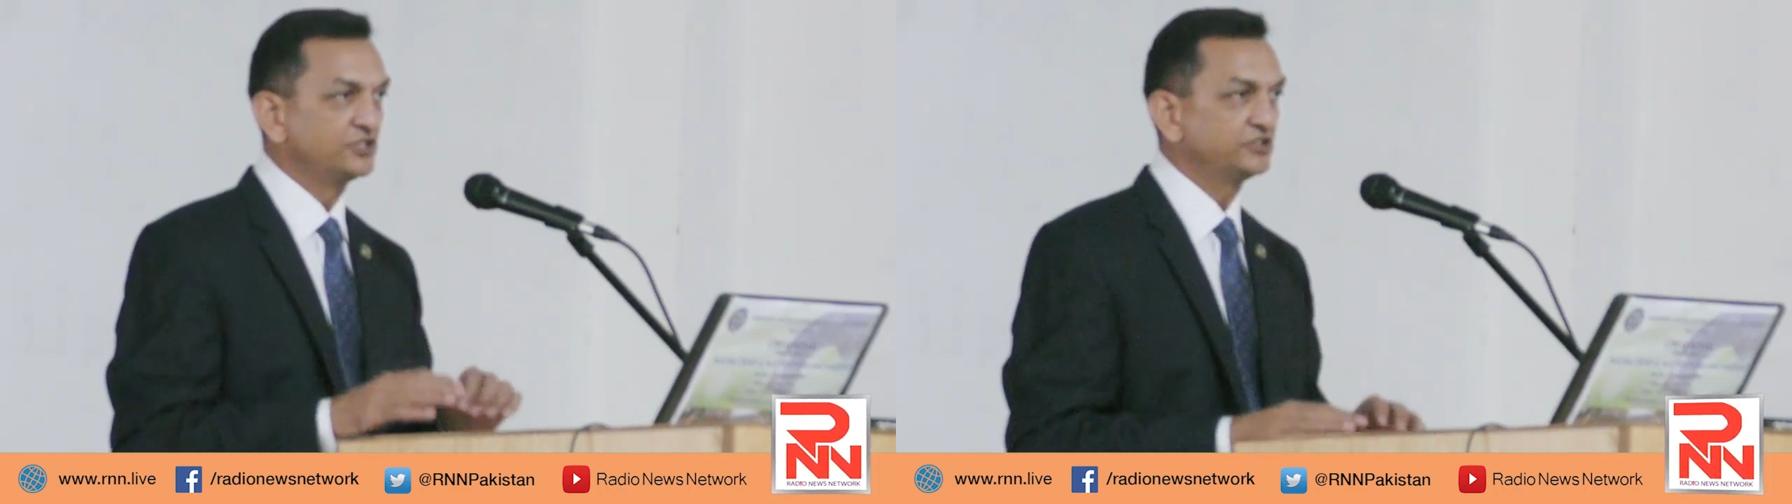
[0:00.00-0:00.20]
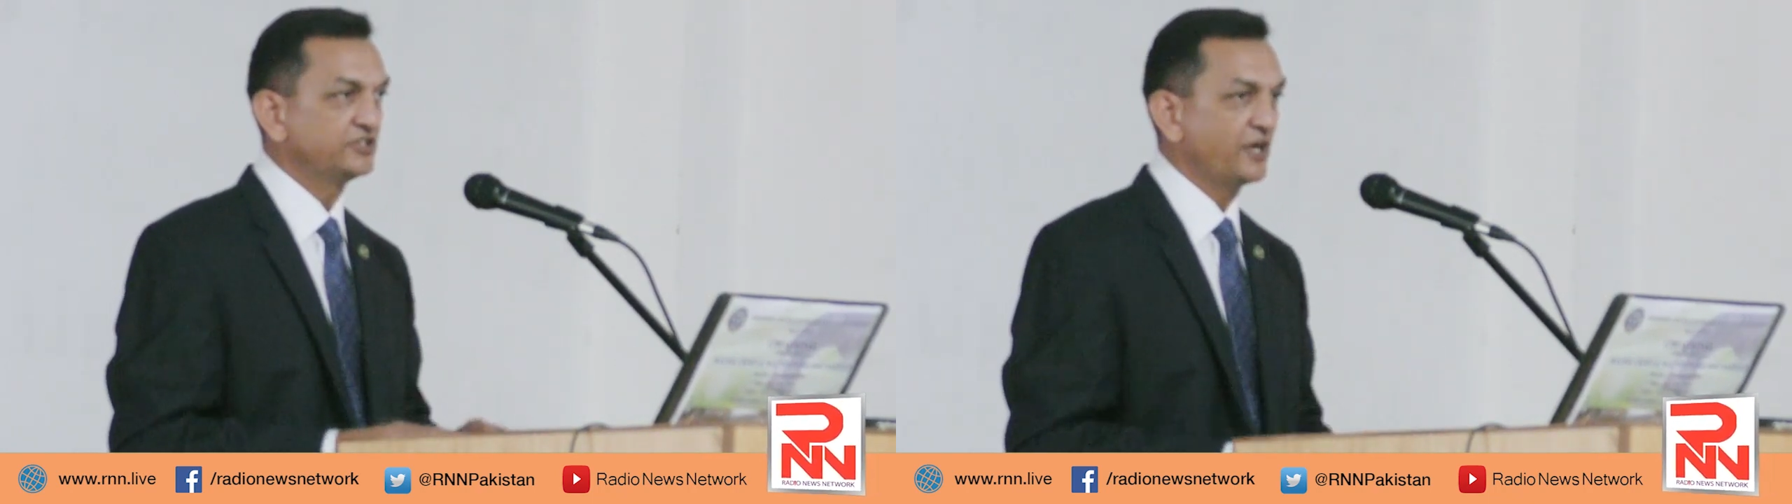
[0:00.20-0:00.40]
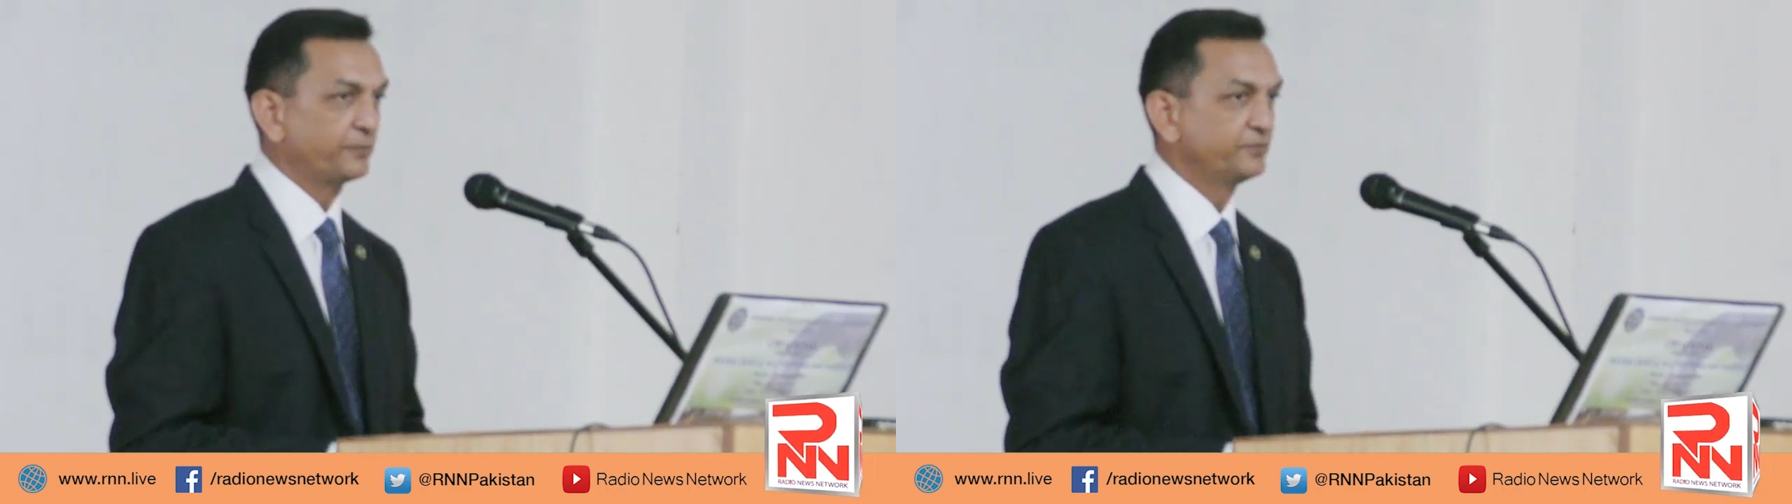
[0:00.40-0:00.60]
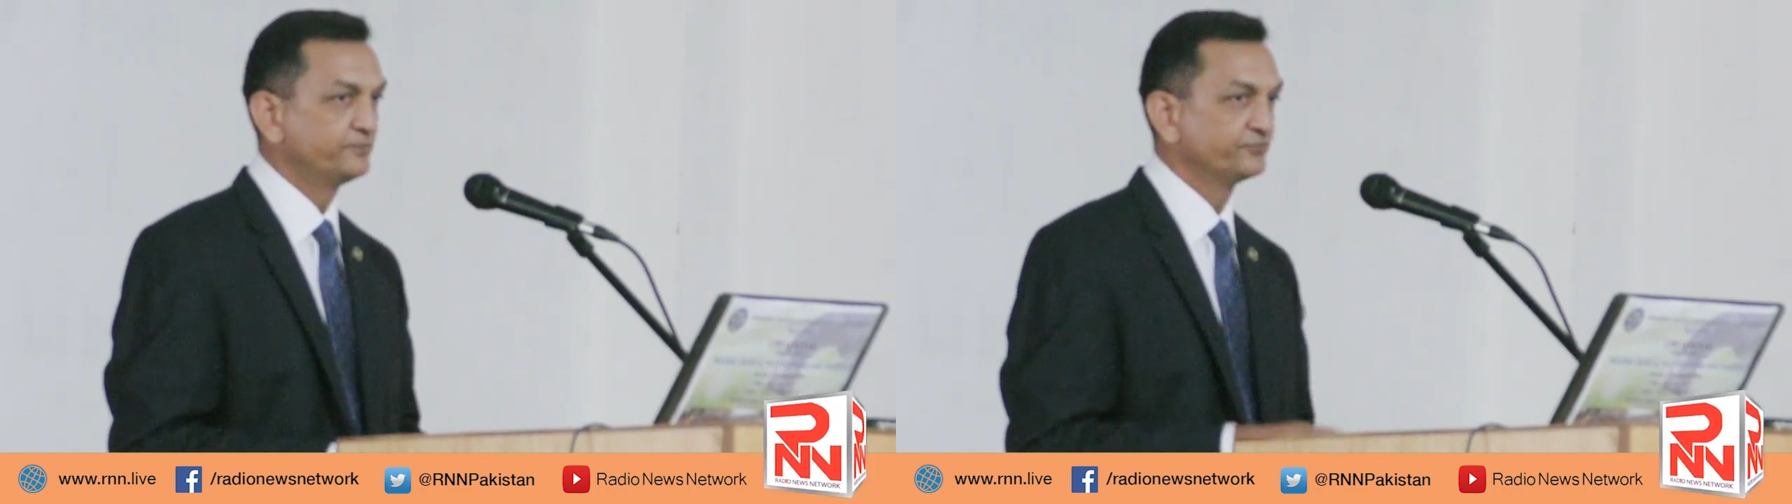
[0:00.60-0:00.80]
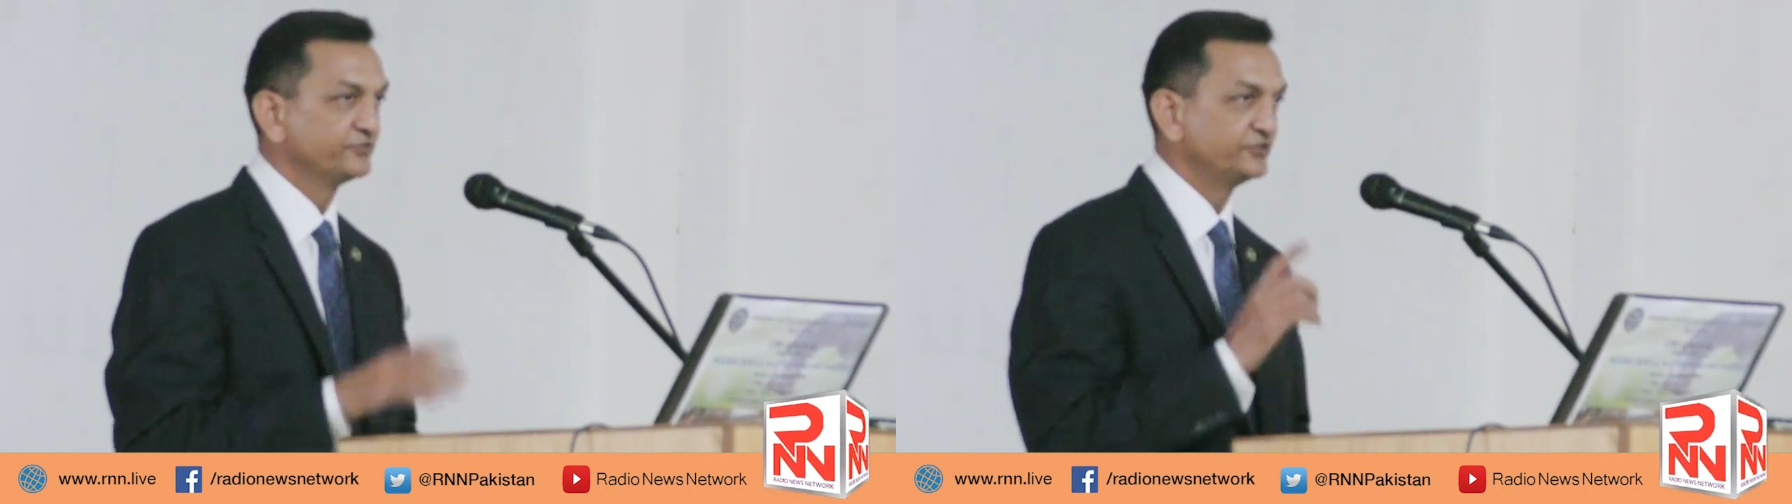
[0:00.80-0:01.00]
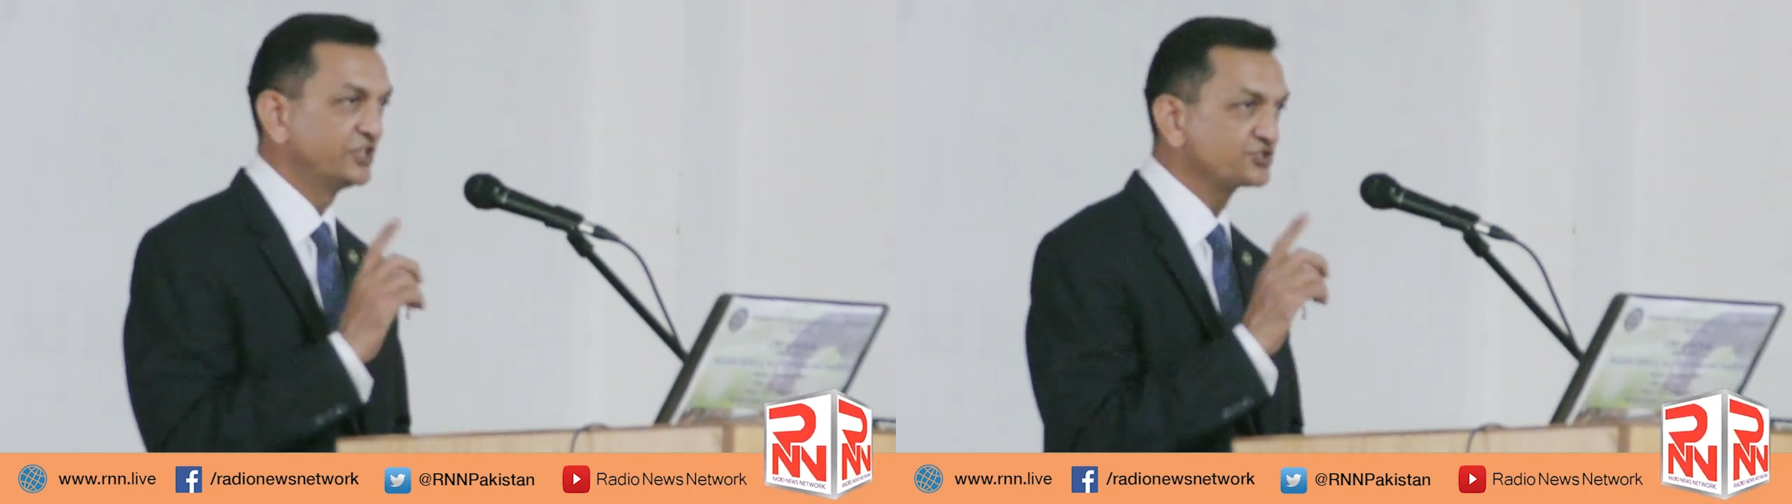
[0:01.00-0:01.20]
silted up.